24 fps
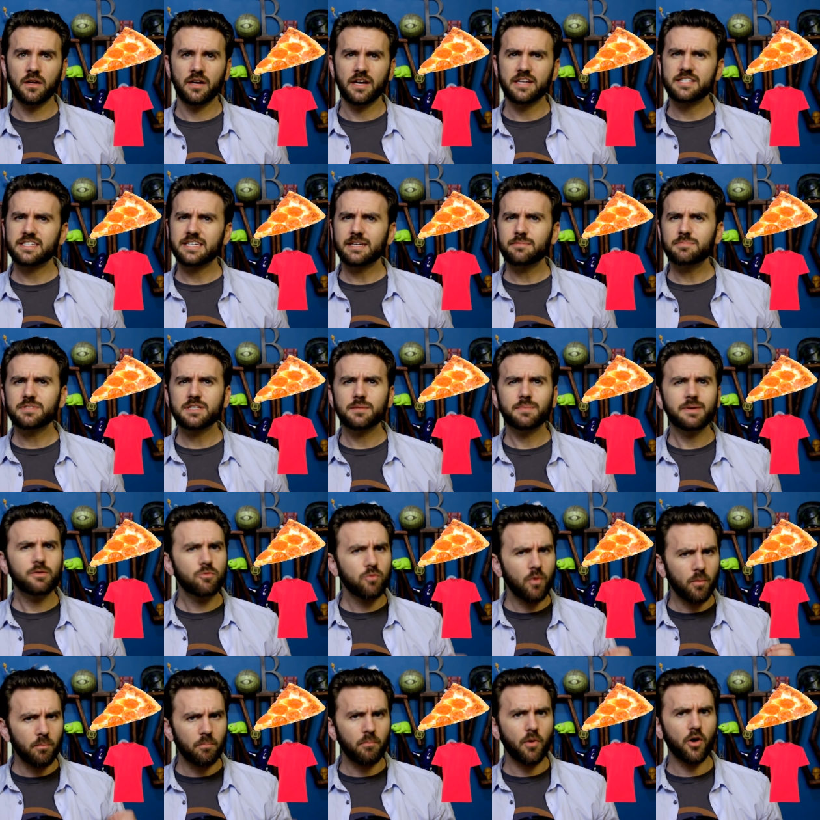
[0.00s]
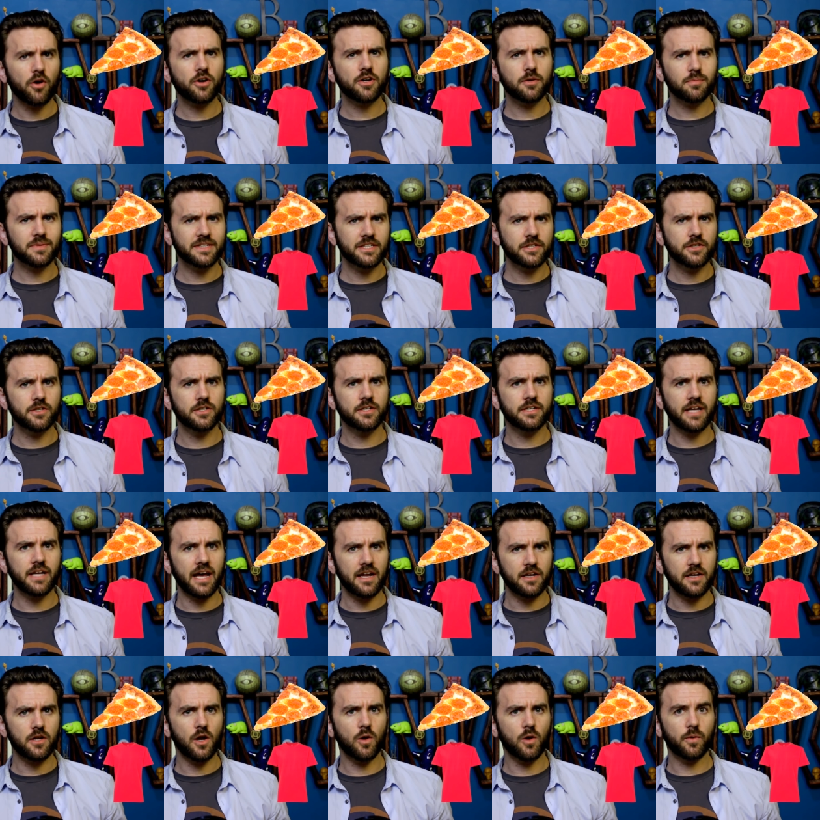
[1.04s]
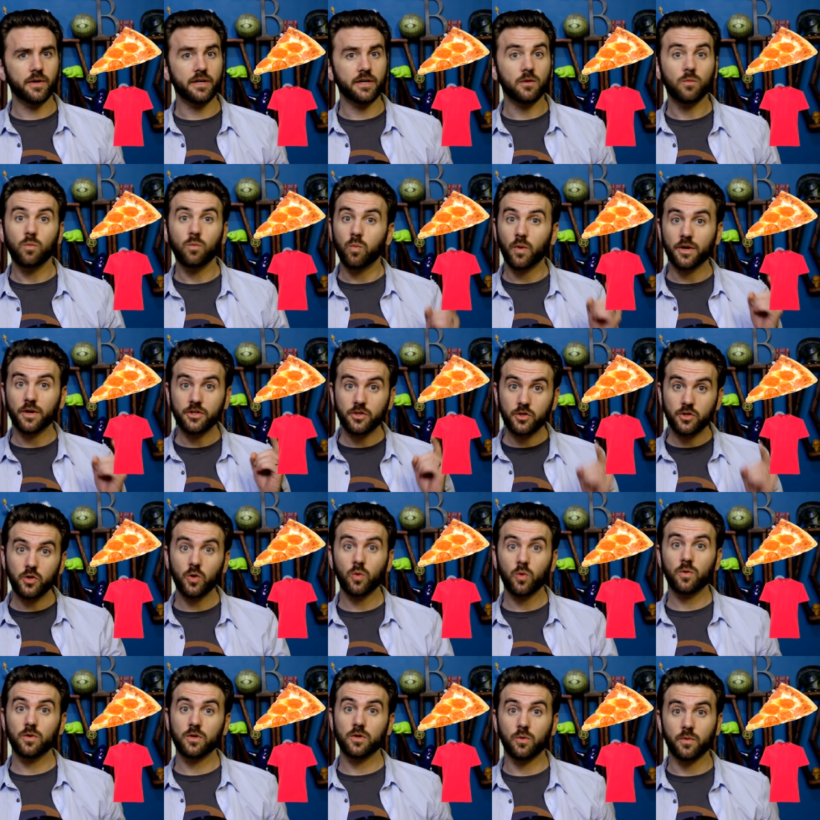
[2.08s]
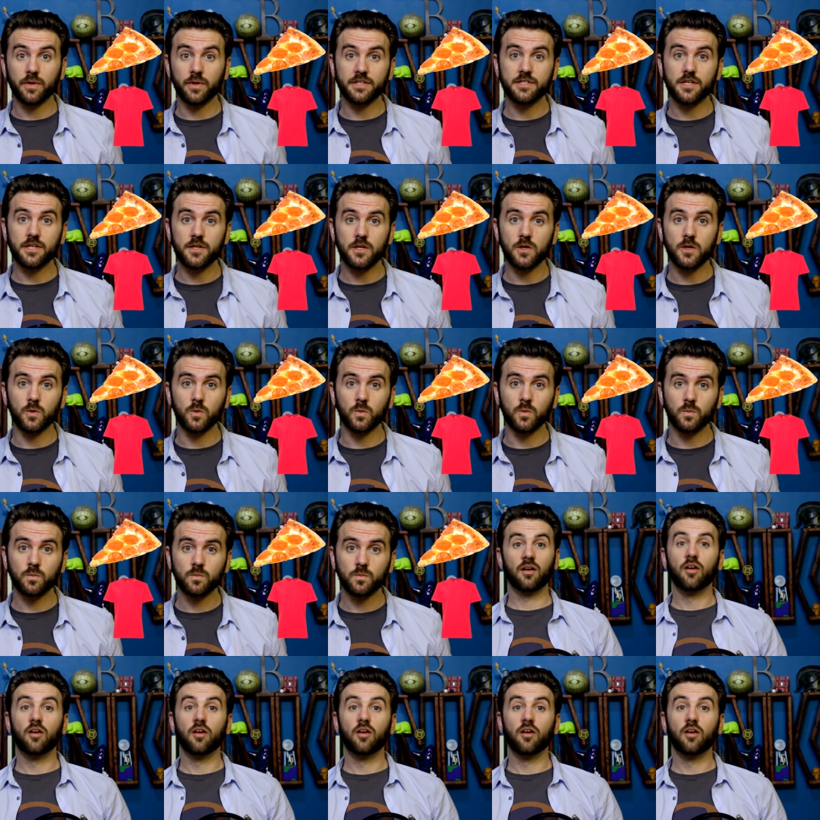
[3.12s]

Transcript: It seems to be remarkably good at knowing what you're going to do.